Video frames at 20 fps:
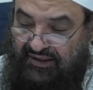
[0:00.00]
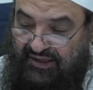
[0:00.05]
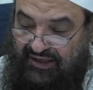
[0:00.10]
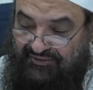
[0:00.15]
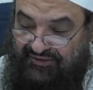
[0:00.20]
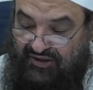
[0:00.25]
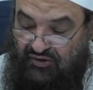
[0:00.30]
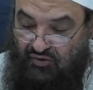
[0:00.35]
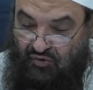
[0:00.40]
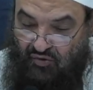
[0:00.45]

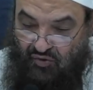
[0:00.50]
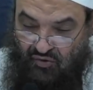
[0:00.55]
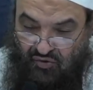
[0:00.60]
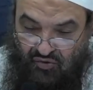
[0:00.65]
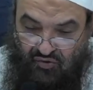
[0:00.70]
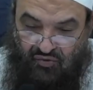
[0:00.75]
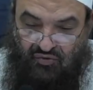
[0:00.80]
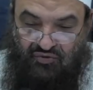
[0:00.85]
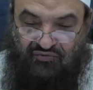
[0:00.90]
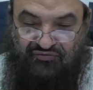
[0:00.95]
And they
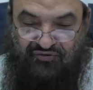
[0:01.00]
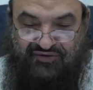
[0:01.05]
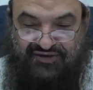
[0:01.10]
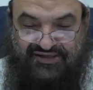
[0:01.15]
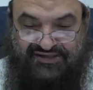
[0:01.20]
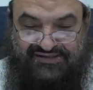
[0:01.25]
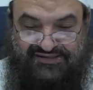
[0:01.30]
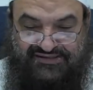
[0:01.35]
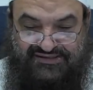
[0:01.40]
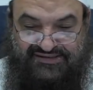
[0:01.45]
call for
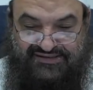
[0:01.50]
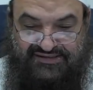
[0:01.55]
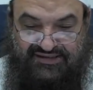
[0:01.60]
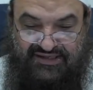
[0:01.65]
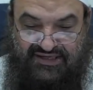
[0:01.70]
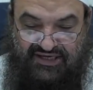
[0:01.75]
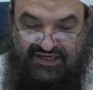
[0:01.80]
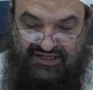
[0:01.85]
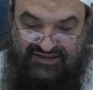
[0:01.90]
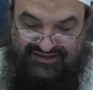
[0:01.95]
this.
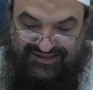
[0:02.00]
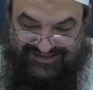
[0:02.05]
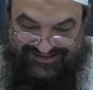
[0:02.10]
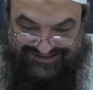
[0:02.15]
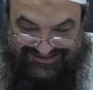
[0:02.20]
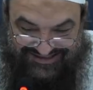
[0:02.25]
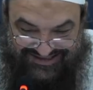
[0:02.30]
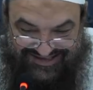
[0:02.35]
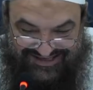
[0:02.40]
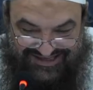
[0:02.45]
They
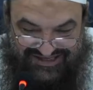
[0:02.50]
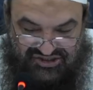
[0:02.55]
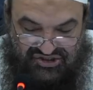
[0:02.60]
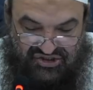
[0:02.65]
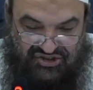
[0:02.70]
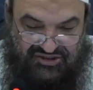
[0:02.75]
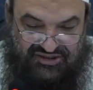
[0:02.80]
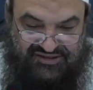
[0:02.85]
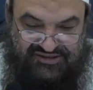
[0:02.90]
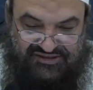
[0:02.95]

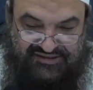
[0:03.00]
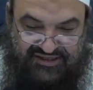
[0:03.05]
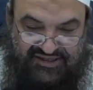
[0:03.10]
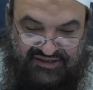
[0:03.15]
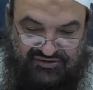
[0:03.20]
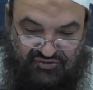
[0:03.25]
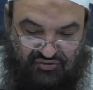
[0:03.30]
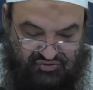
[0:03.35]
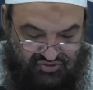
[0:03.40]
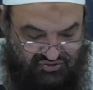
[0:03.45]
teach this
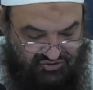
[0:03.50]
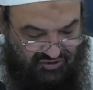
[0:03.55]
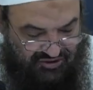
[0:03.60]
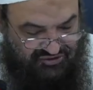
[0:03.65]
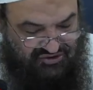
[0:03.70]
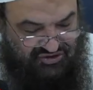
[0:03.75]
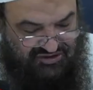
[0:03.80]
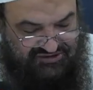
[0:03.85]
deen. So it's not